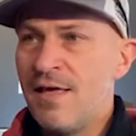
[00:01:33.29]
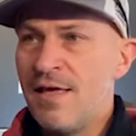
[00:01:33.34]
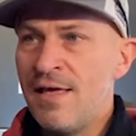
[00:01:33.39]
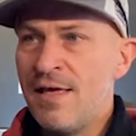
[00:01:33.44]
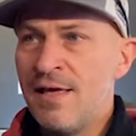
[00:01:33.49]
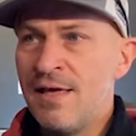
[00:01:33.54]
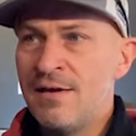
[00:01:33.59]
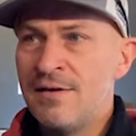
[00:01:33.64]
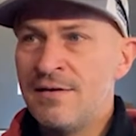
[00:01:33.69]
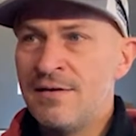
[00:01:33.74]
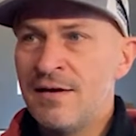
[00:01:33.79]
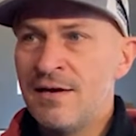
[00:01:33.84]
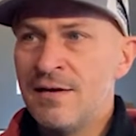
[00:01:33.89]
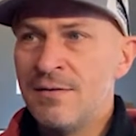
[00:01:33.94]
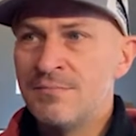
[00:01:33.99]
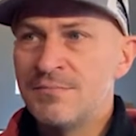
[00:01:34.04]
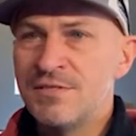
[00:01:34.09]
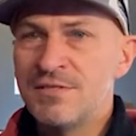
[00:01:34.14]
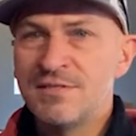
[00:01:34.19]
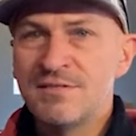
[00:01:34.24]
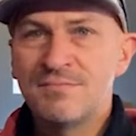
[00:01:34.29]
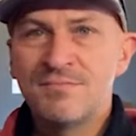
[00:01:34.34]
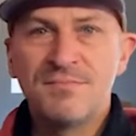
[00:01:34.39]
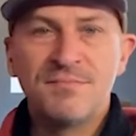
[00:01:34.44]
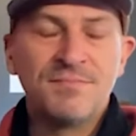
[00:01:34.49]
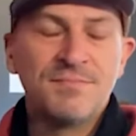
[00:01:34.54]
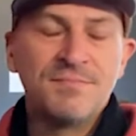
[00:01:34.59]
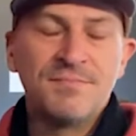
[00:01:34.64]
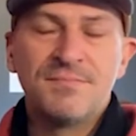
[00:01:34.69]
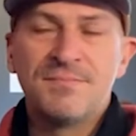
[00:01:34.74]
and just
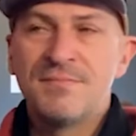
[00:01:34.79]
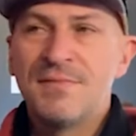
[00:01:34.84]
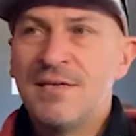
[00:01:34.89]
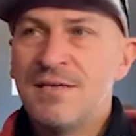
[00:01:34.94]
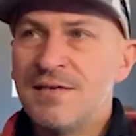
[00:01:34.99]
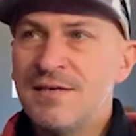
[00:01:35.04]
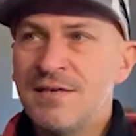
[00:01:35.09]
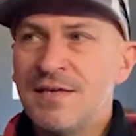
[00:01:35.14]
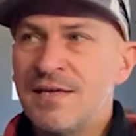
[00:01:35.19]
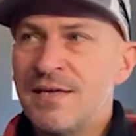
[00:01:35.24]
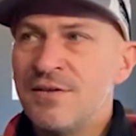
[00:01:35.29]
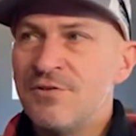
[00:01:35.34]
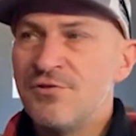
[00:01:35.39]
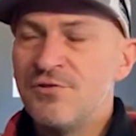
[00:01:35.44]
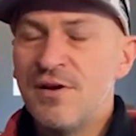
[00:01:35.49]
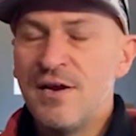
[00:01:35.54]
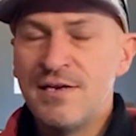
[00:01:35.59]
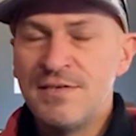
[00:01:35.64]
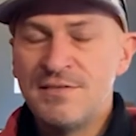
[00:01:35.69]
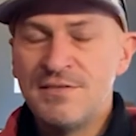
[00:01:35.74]
tried